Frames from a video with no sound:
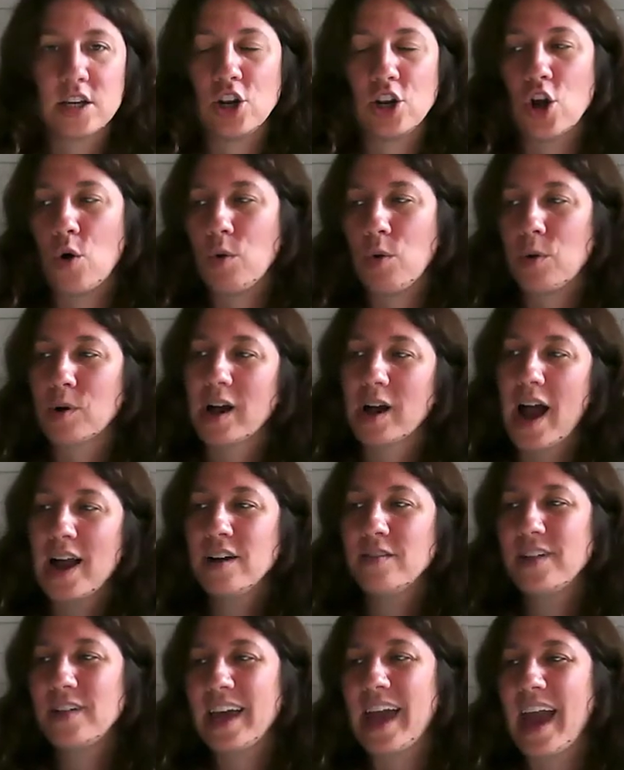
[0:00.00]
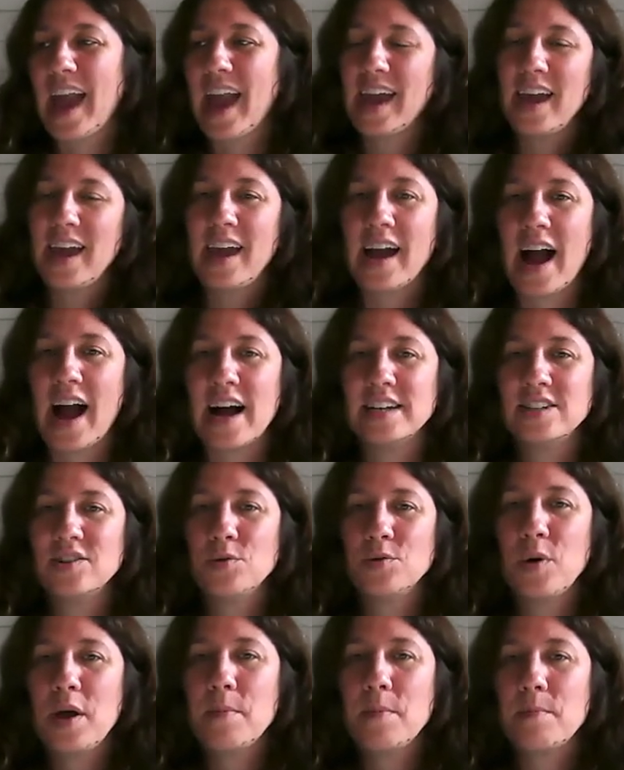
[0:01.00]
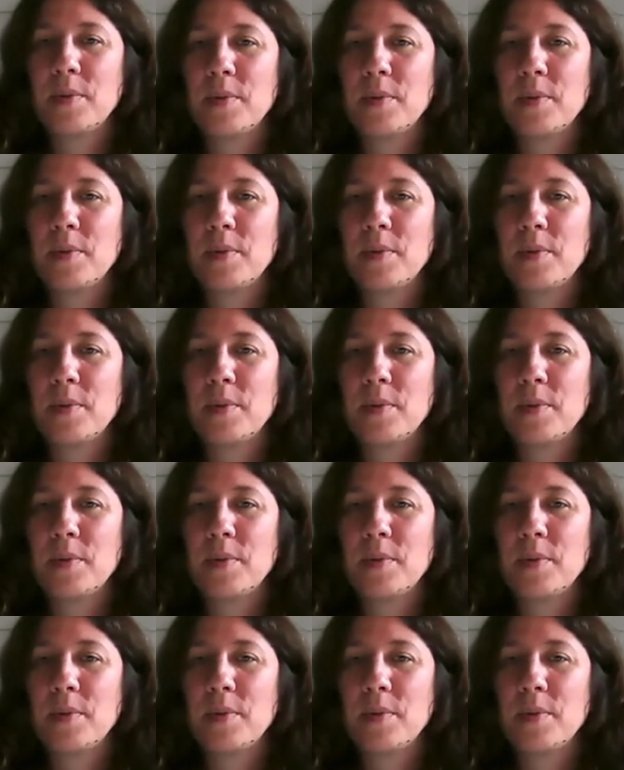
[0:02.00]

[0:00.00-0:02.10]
We were kind of like hanging on to it,